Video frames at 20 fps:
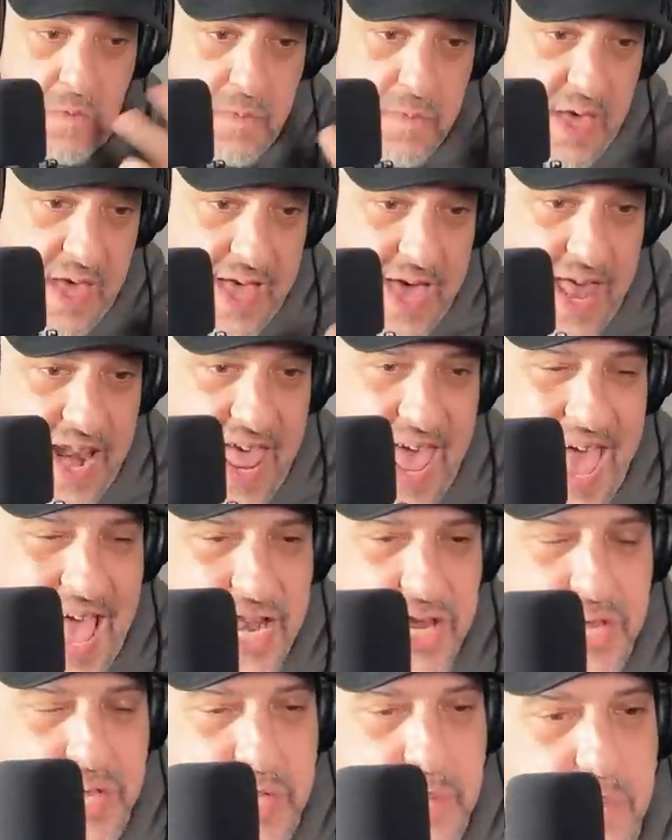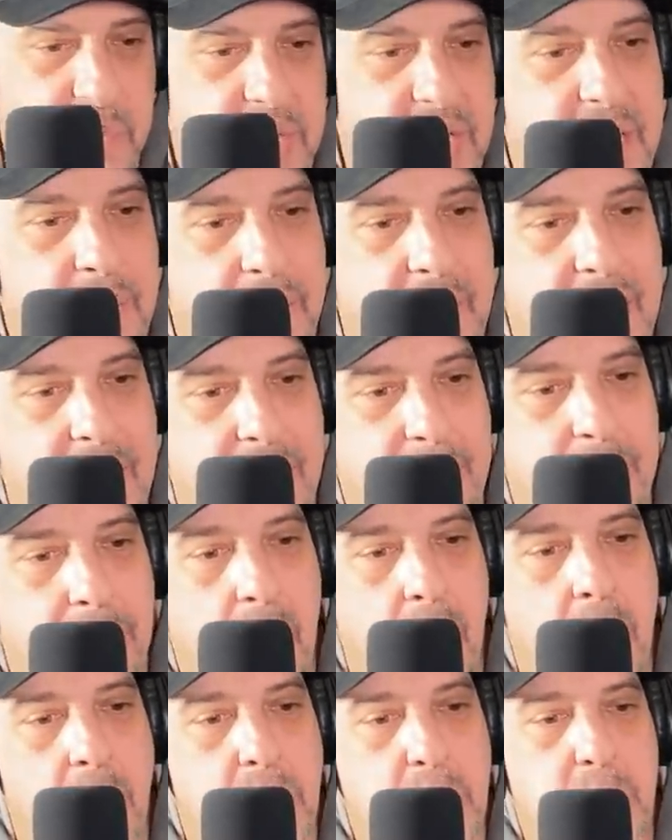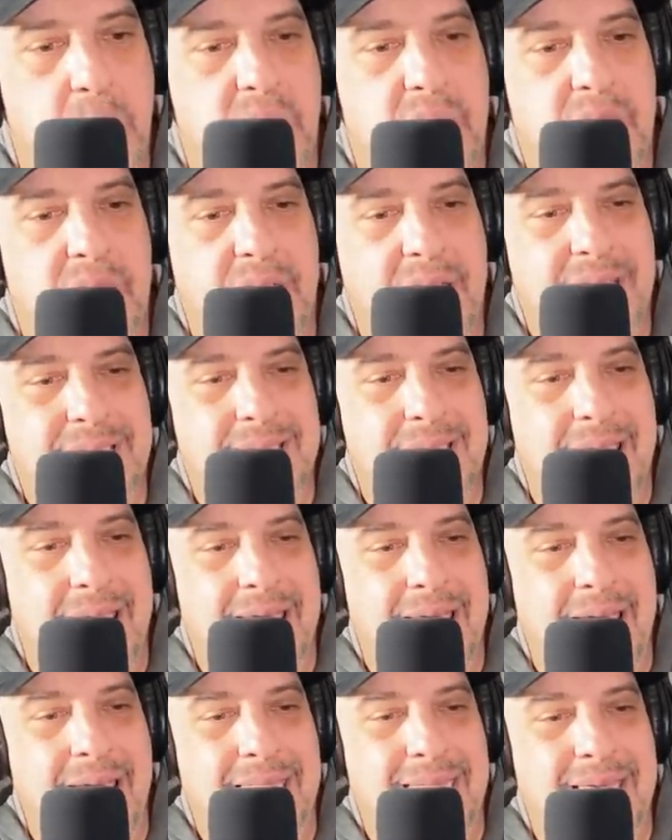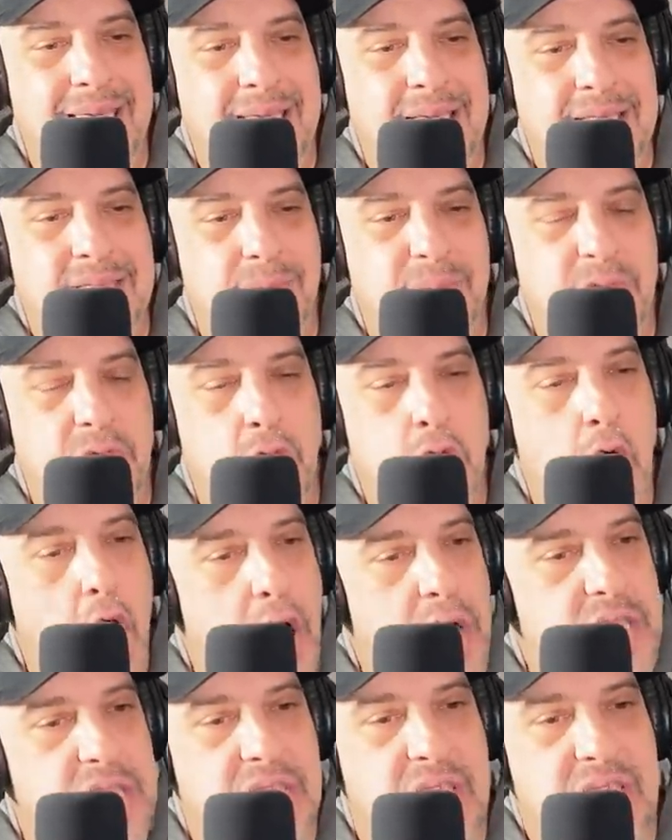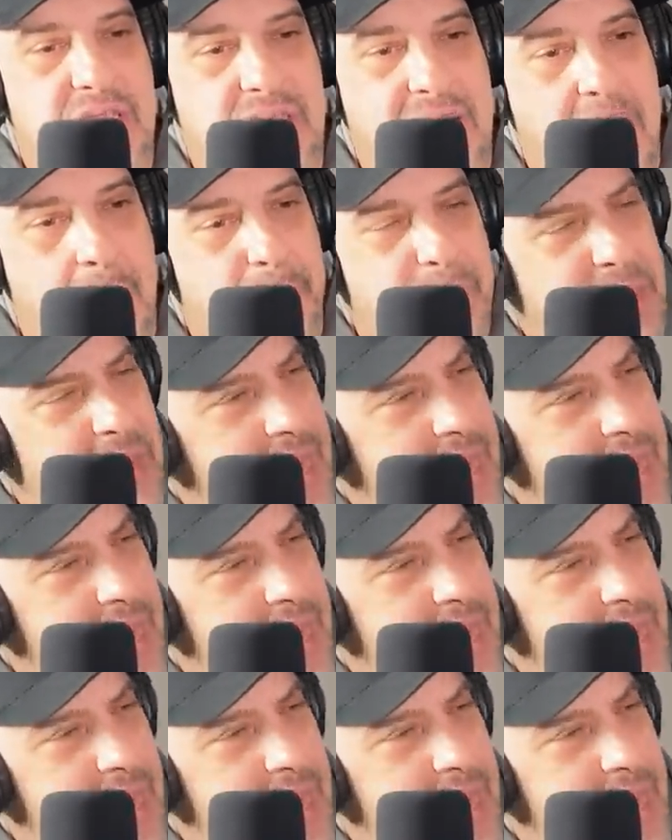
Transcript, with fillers: they kind of hatched this plan behind bars, but it, like I said, I, I think it's been lost that that